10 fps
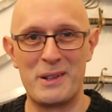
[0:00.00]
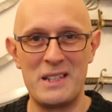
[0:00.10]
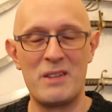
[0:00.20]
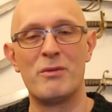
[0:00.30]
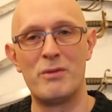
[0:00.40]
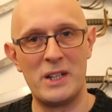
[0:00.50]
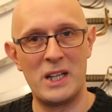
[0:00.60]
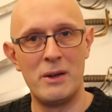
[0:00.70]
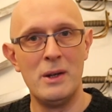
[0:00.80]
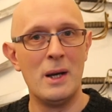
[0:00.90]
a different
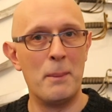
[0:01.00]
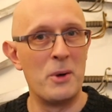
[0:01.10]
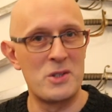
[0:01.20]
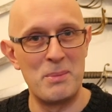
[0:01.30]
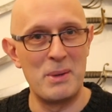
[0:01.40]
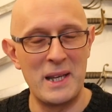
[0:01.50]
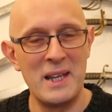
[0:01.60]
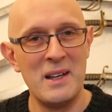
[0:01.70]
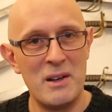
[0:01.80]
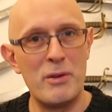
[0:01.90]
video and possibly
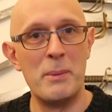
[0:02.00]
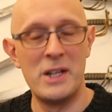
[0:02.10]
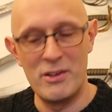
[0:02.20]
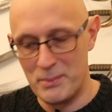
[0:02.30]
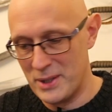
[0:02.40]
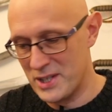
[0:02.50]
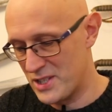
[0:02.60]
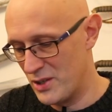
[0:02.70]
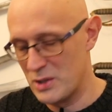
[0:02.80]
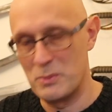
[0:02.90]
from a different
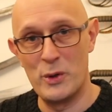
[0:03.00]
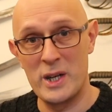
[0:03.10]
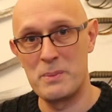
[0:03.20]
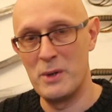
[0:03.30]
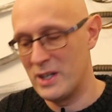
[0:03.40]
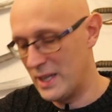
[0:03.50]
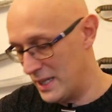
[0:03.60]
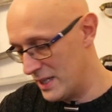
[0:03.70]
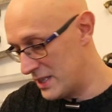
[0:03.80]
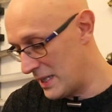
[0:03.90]
person who's more expert
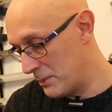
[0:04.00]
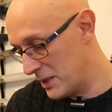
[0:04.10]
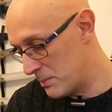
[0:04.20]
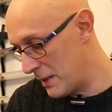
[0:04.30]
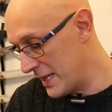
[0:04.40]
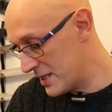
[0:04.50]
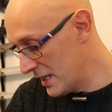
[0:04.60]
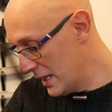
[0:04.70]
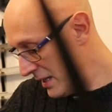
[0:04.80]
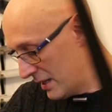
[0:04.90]
in Japanese blades.
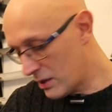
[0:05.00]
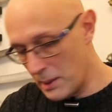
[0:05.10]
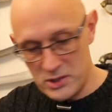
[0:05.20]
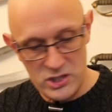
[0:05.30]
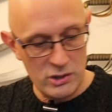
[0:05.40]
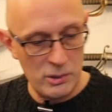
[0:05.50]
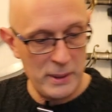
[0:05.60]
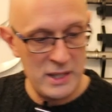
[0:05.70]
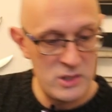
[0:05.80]
Now, coming to European